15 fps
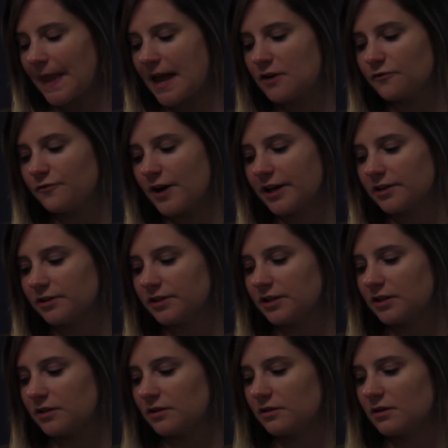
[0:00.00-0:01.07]
And
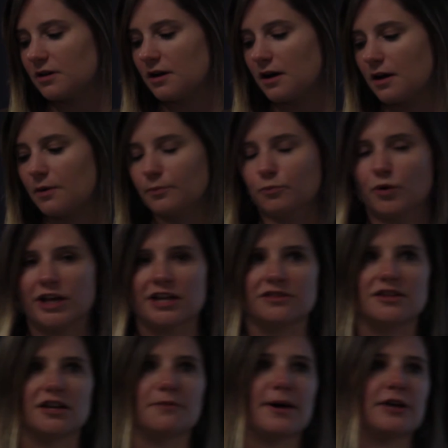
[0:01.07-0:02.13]
finally, we can
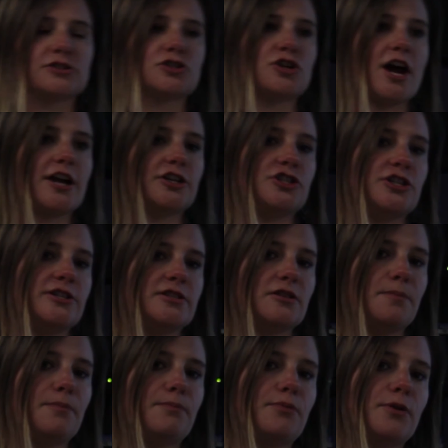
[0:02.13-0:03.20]
think about strategies
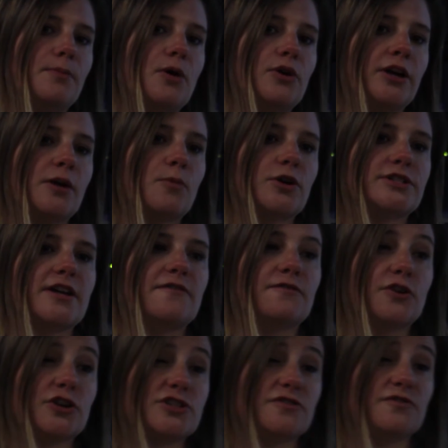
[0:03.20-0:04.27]
of promoting a more
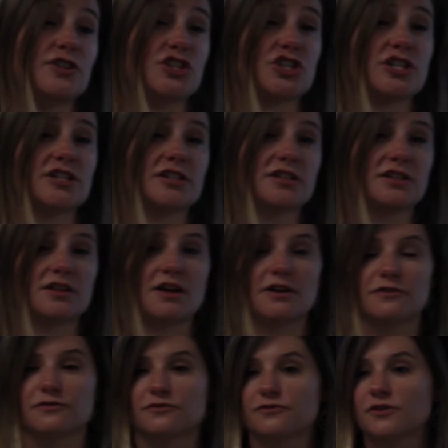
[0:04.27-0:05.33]
diverse vision
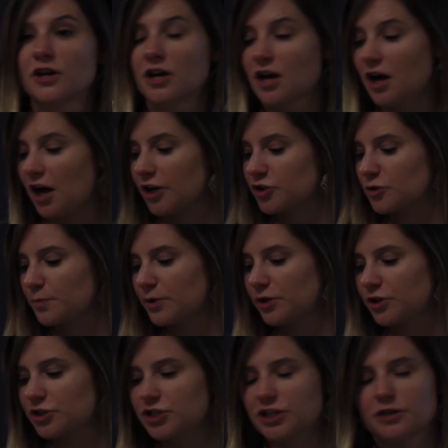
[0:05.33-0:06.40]
of
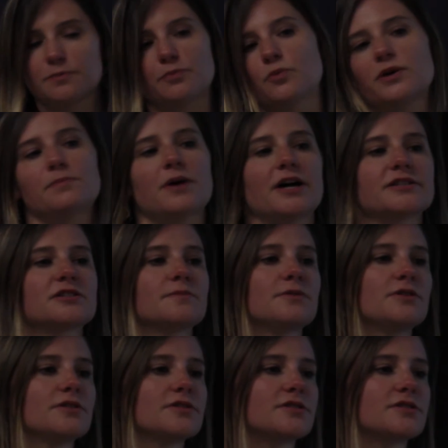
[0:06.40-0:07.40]
entrepreneurship when possible.